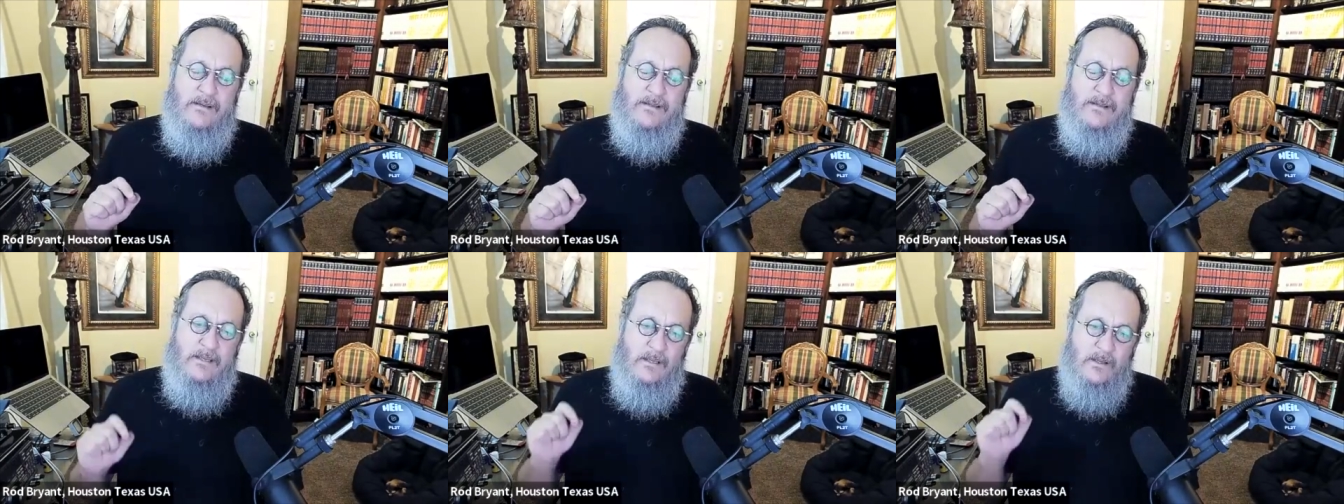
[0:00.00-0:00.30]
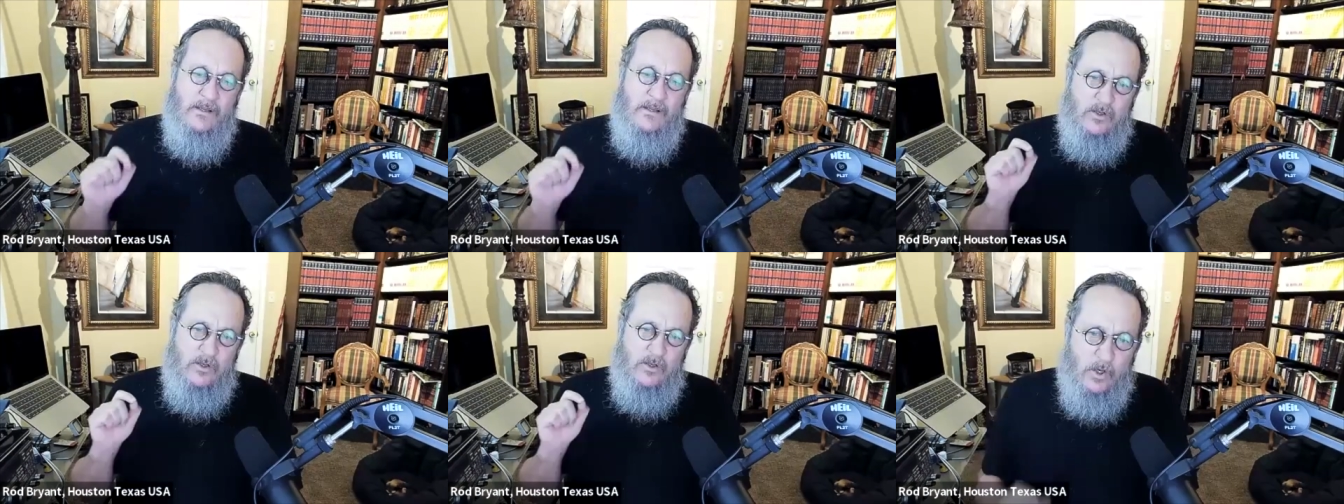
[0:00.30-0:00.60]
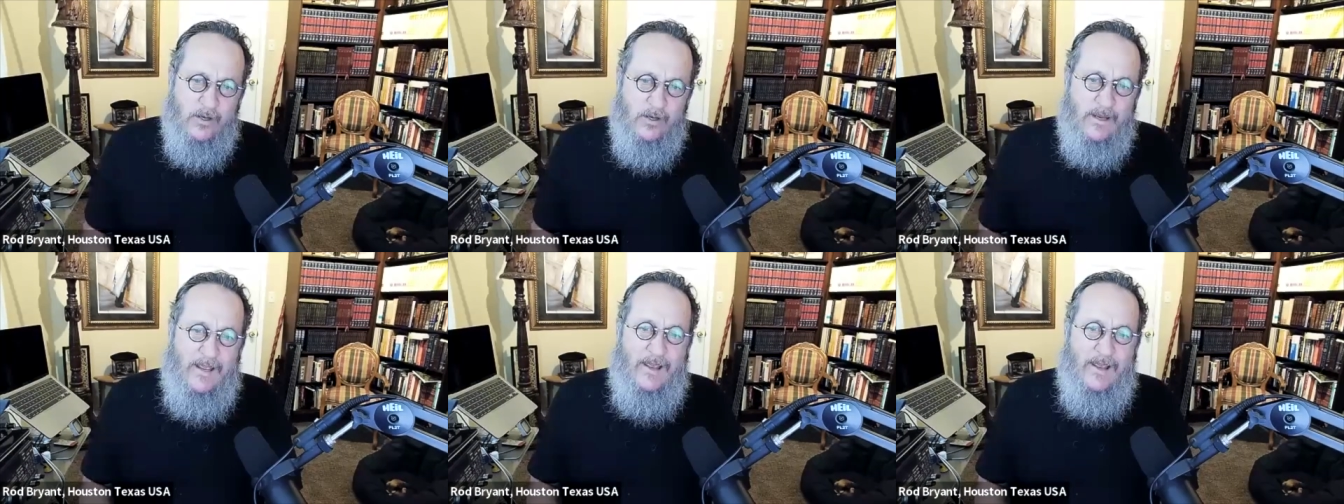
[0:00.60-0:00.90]
the
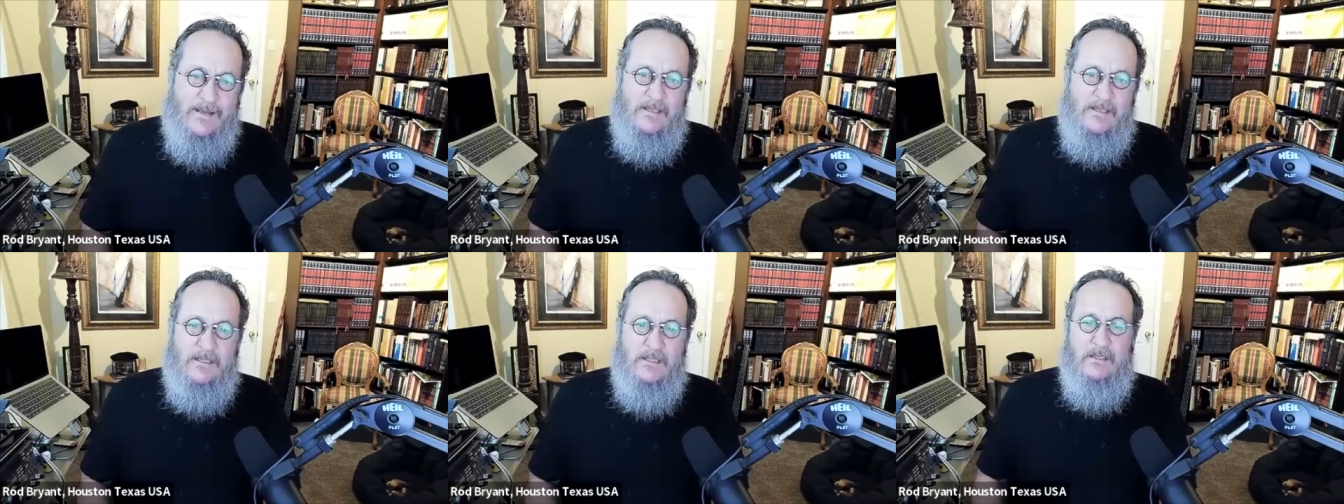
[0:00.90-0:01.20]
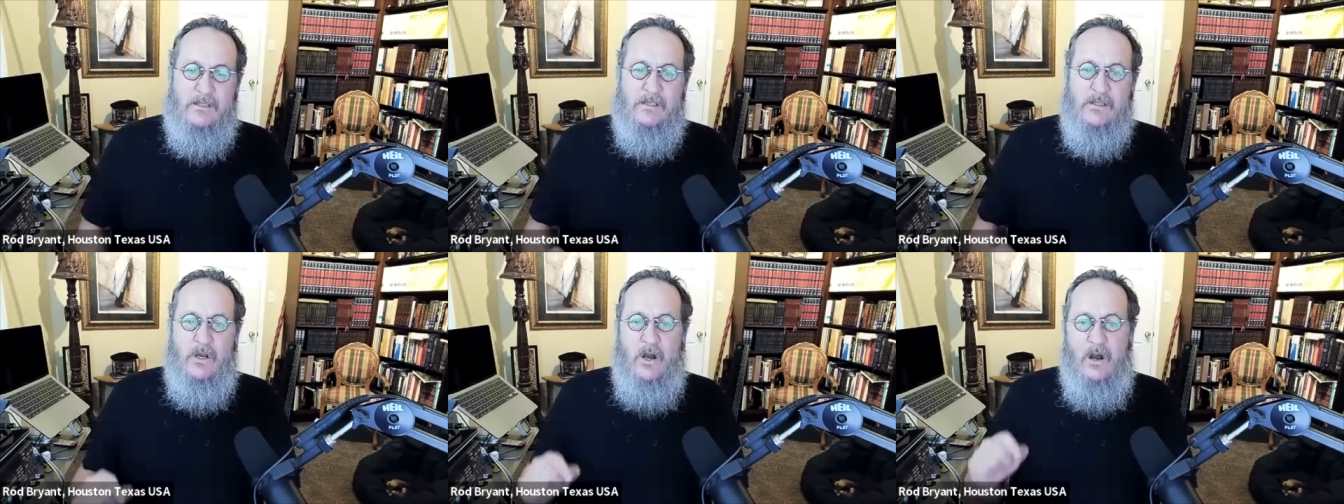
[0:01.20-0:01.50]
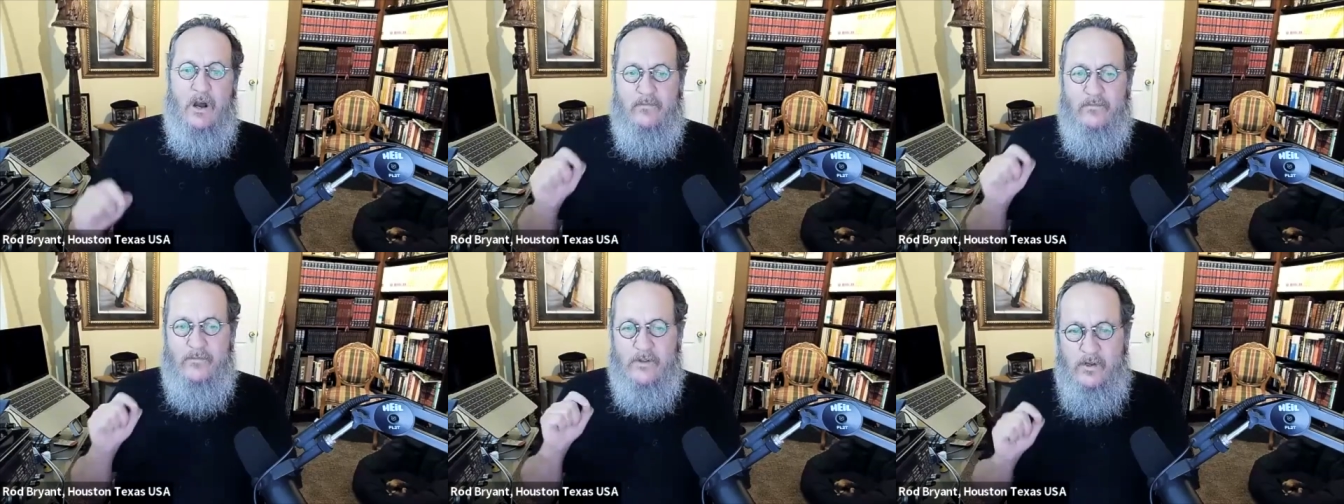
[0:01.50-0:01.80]
eternal essence
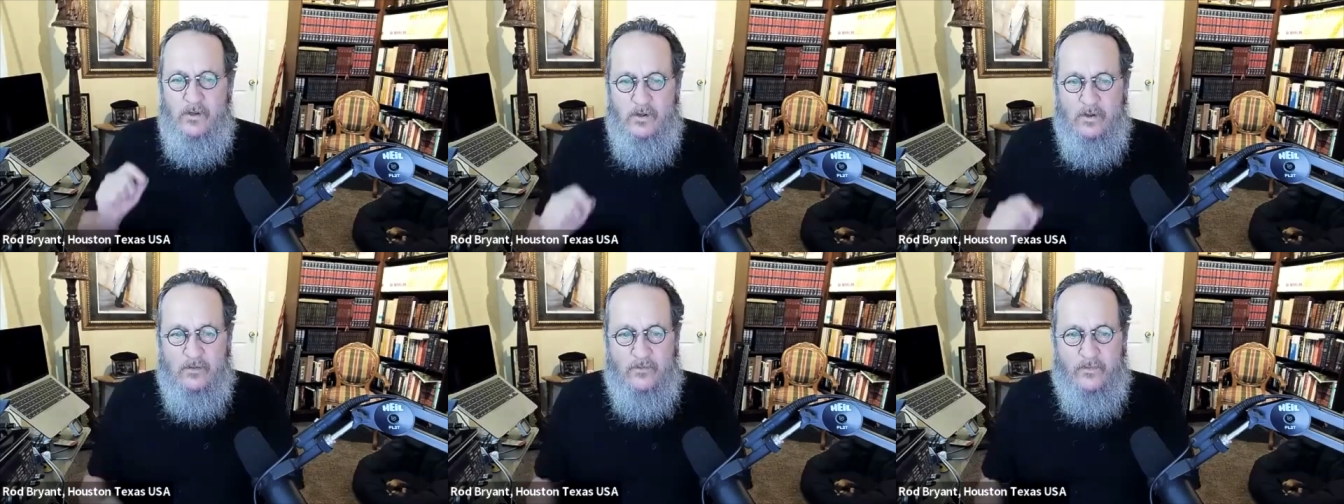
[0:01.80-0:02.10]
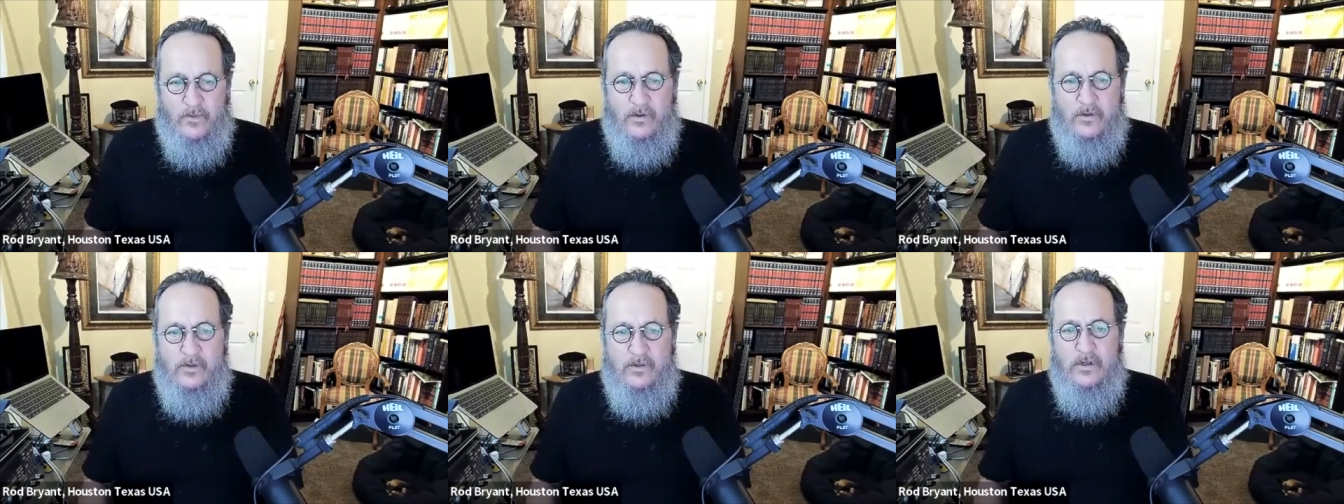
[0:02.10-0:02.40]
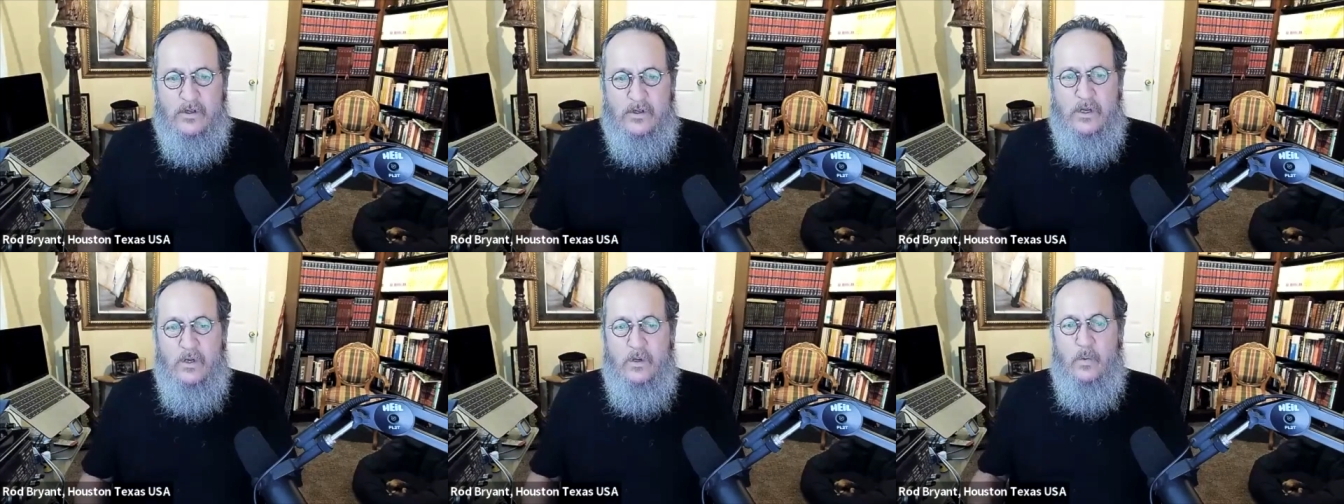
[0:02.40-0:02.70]
of the universe,